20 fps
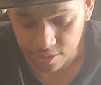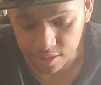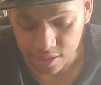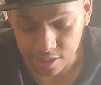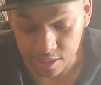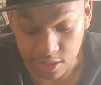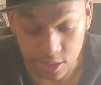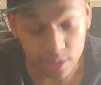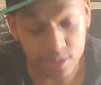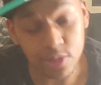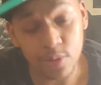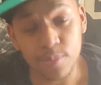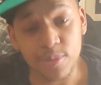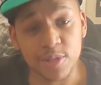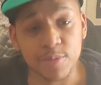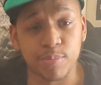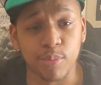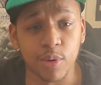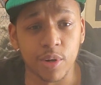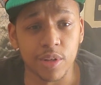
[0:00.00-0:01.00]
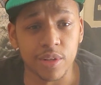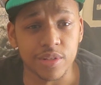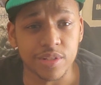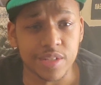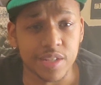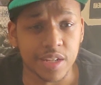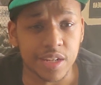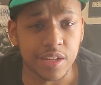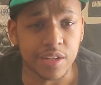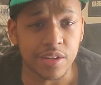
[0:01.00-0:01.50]
there's going to be
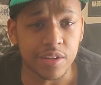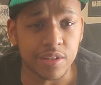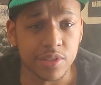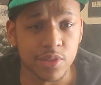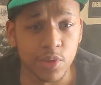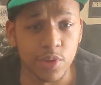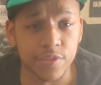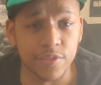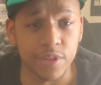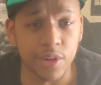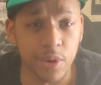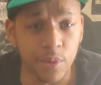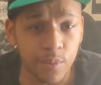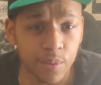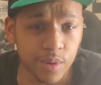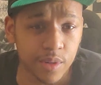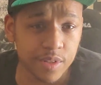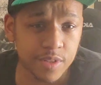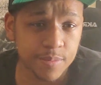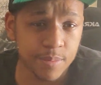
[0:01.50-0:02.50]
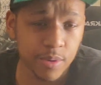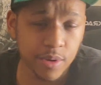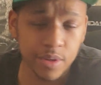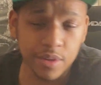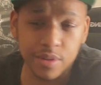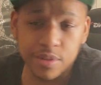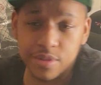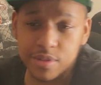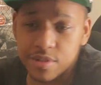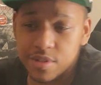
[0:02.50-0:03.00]
spoilers in here, so if you don't want
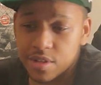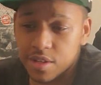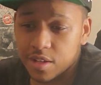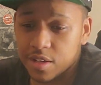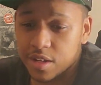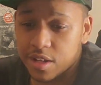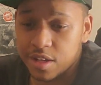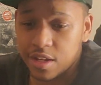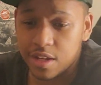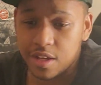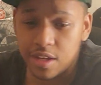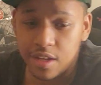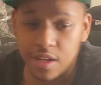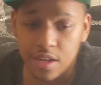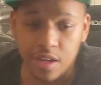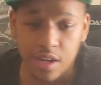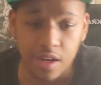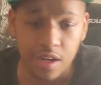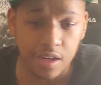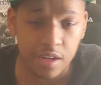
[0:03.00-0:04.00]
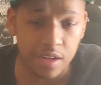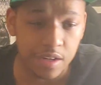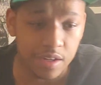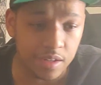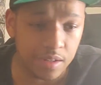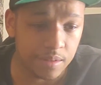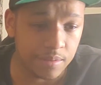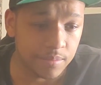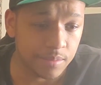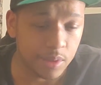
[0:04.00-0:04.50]
spoilers,
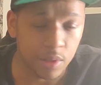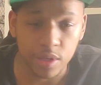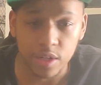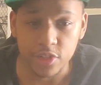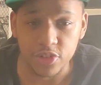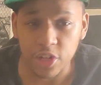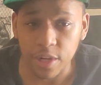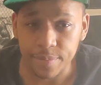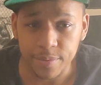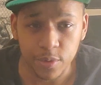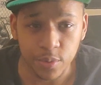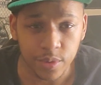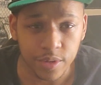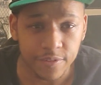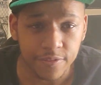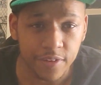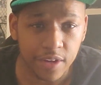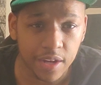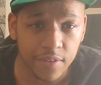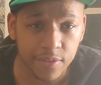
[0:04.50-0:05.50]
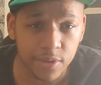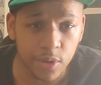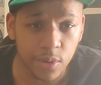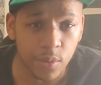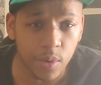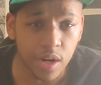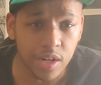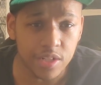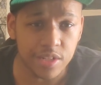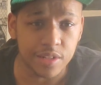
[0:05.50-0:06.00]
go ahead and drop the 25 and go
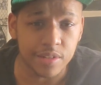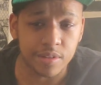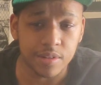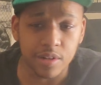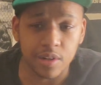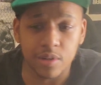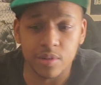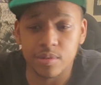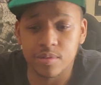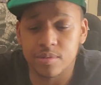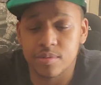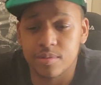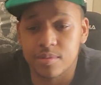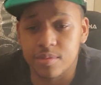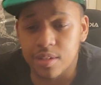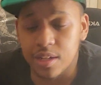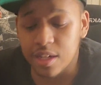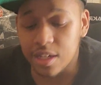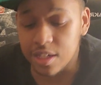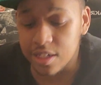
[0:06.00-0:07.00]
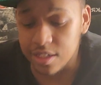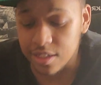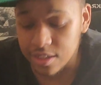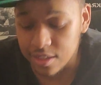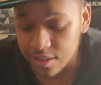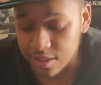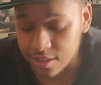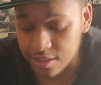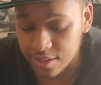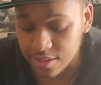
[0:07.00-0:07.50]
watch it, you know.
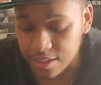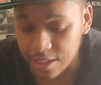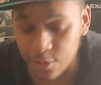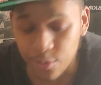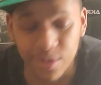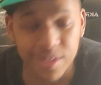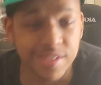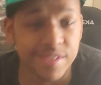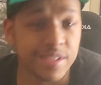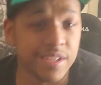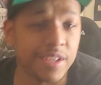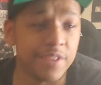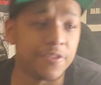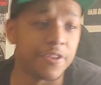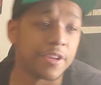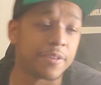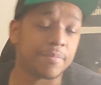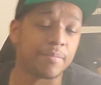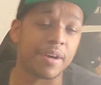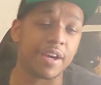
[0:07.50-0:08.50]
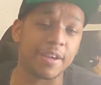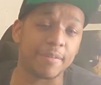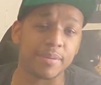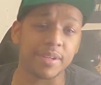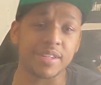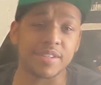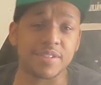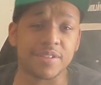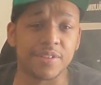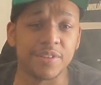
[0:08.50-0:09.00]
Like Wes said, if you can buy a
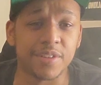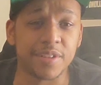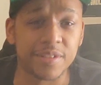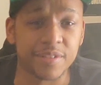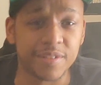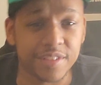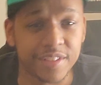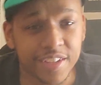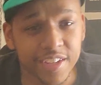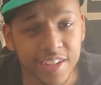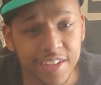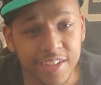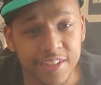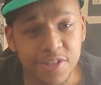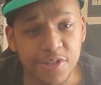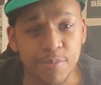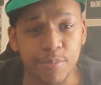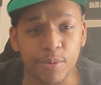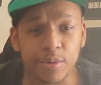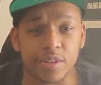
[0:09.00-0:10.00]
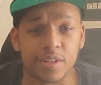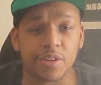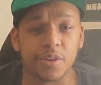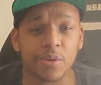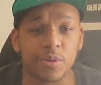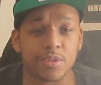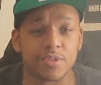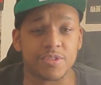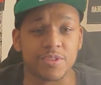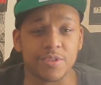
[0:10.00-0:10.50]
pizza, you can support the
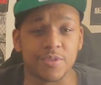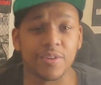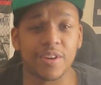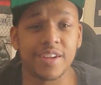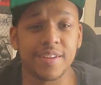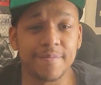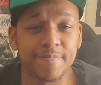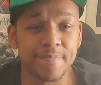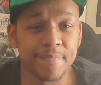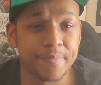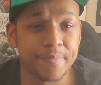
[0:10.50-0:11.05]
culture, right?